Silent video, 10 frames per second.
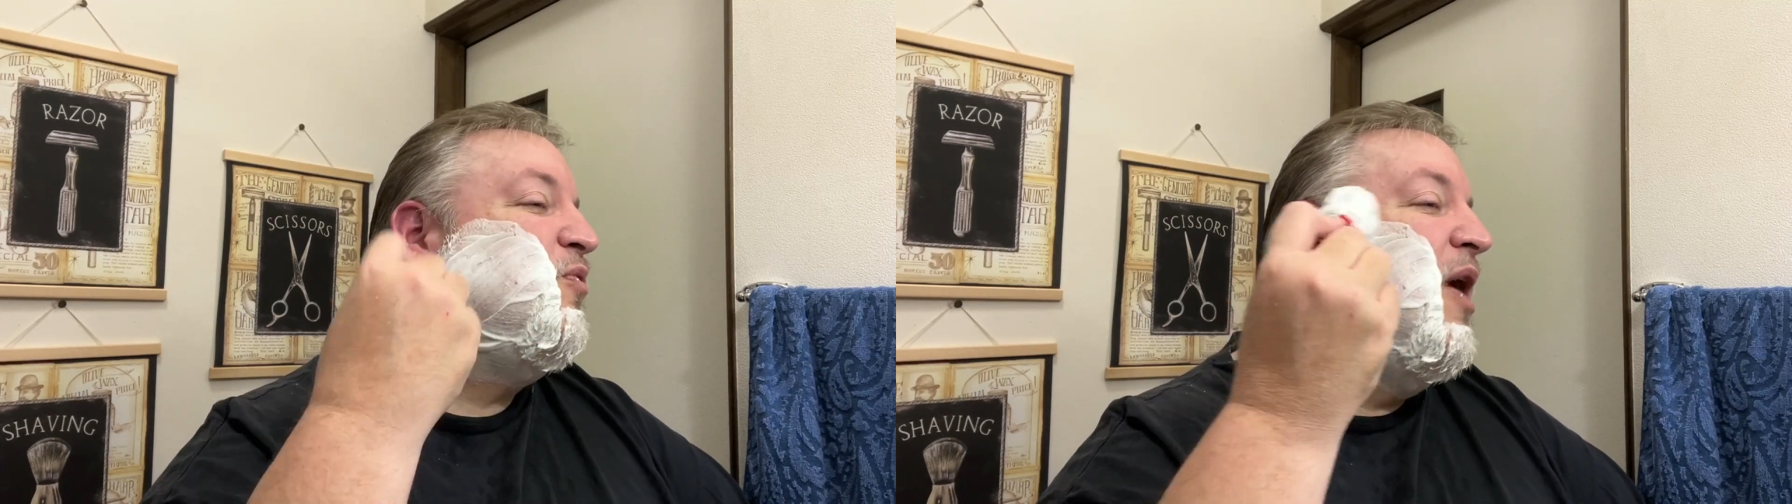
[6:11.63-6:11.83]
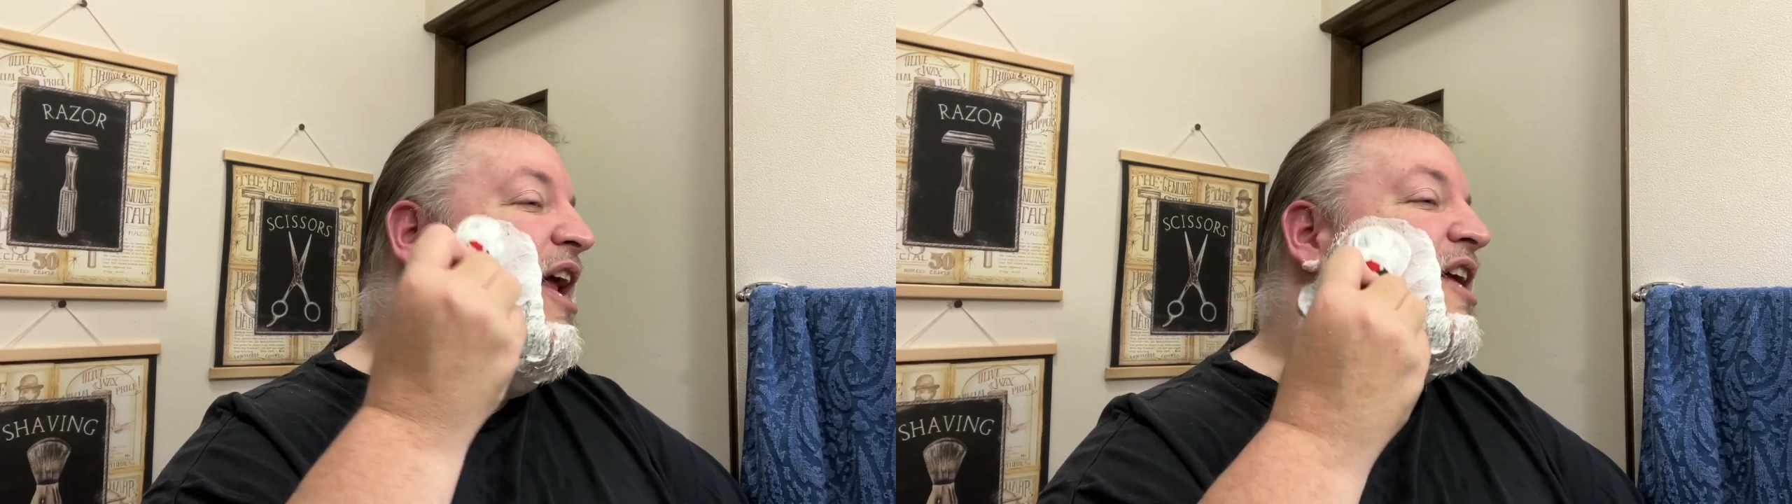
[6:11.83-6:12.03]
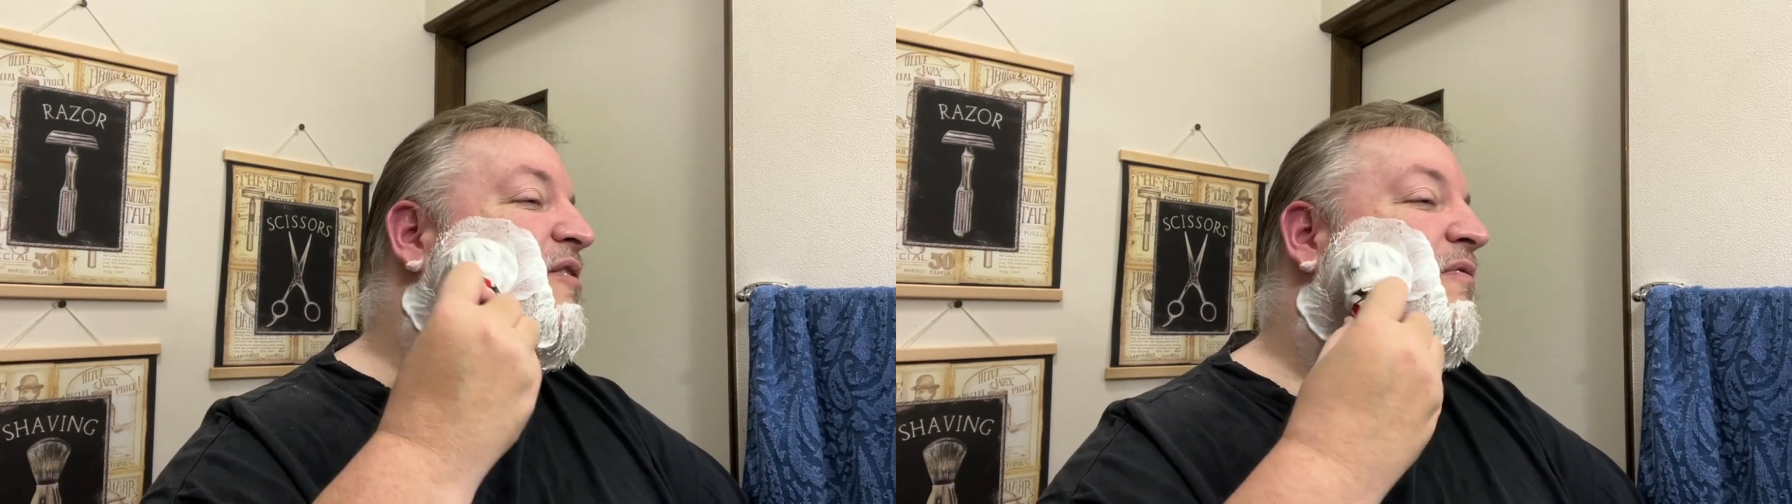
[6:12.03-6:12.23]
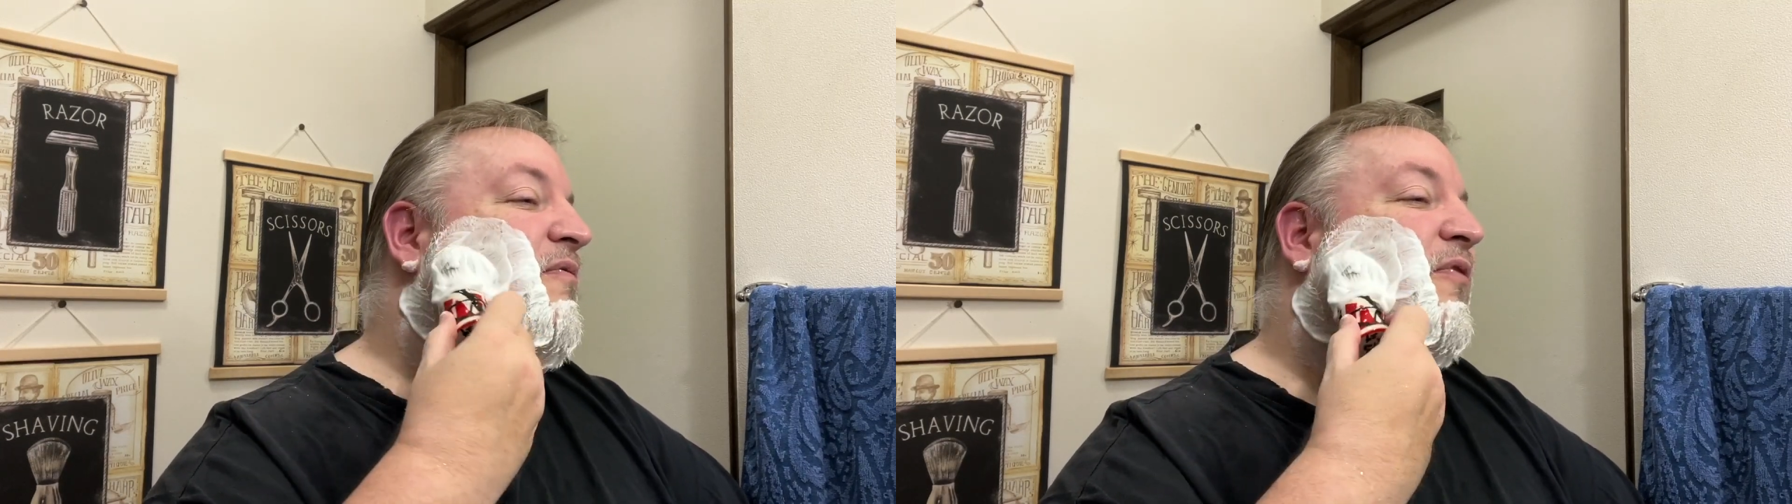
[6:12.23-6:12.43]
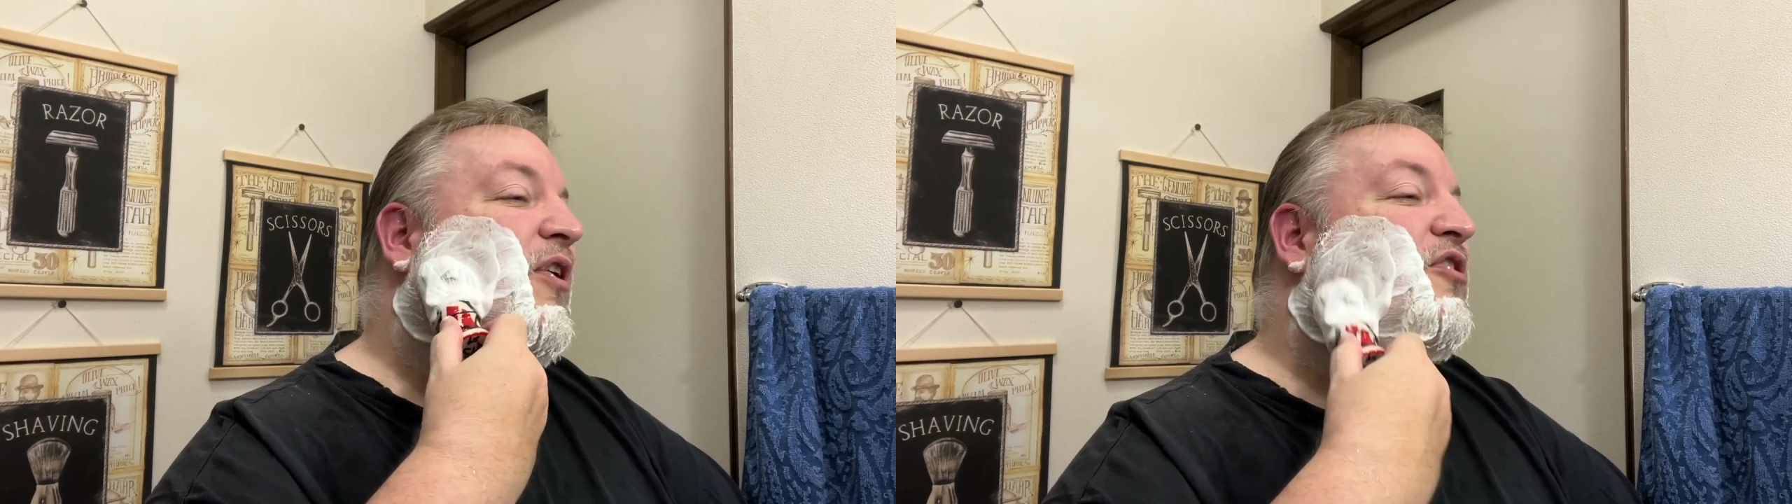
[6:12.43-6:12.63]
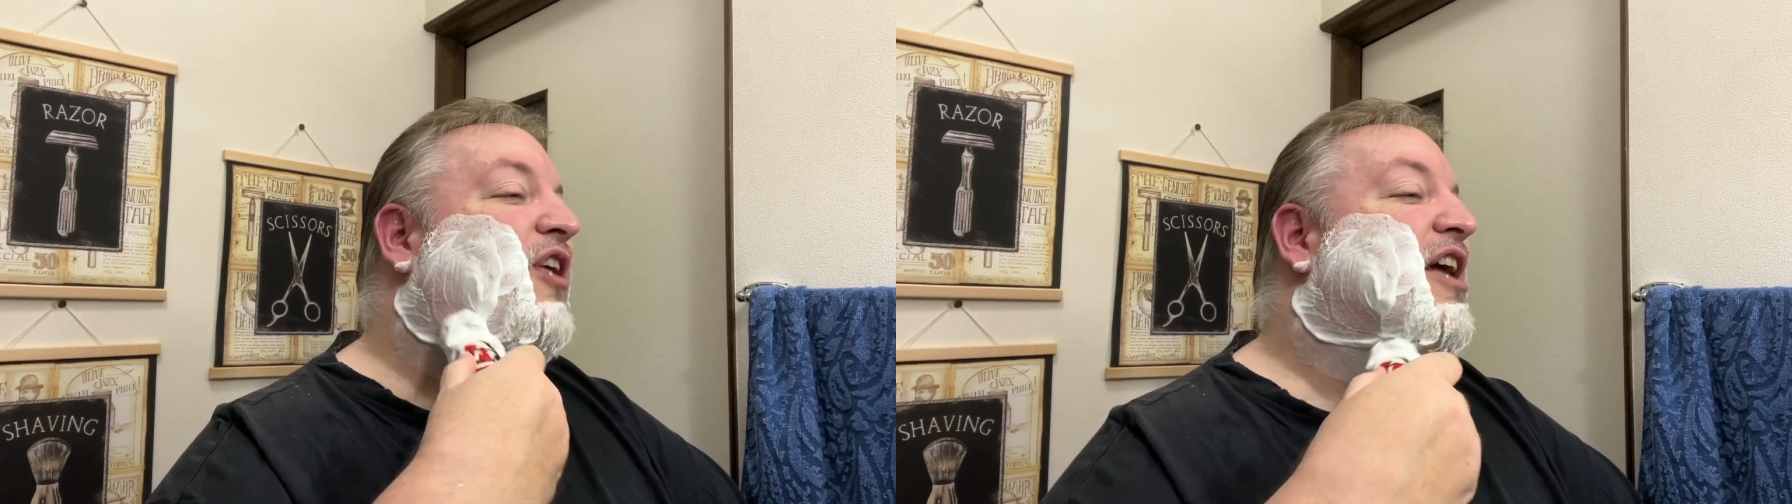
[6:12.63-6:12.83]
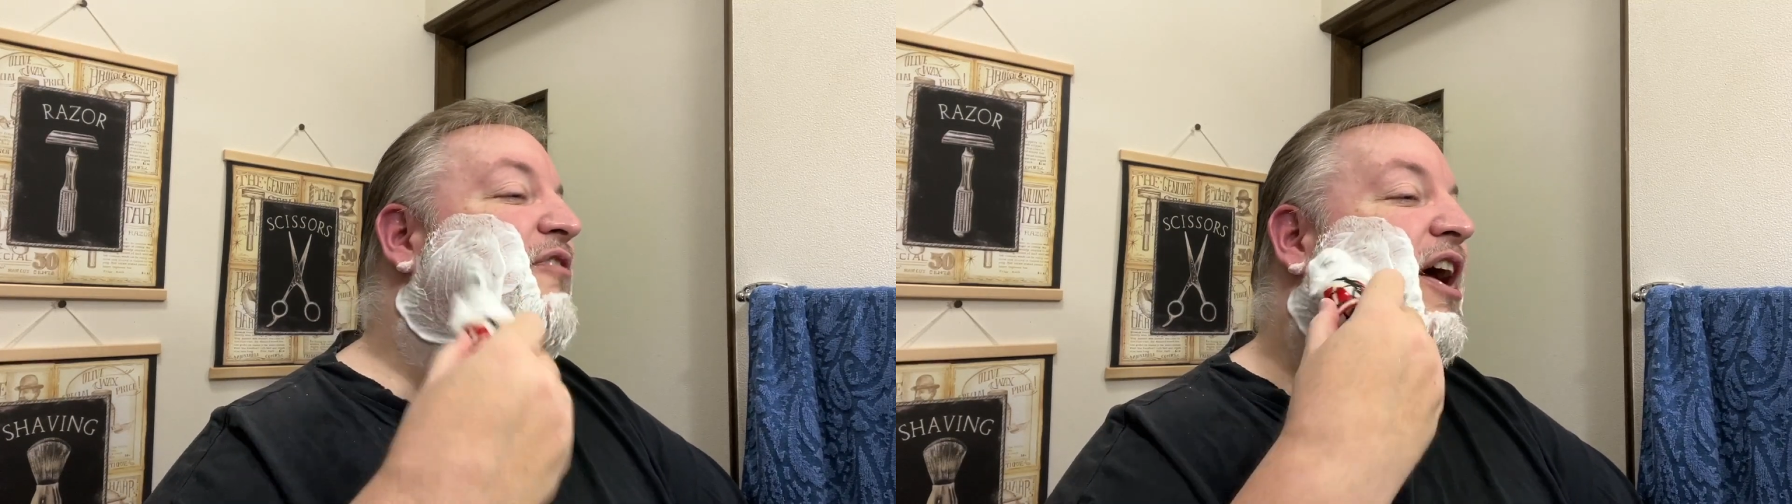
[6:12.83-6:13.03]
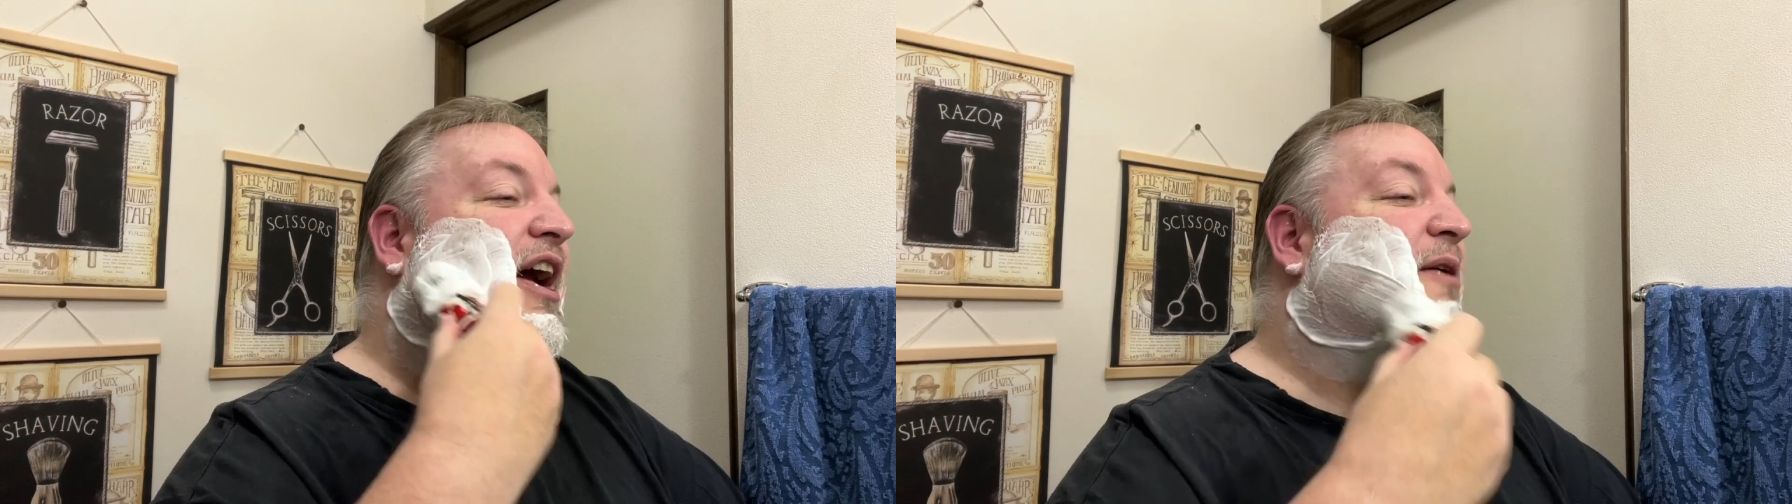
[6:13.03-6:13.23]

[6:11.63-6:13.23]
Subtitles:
waiting for a train wreck.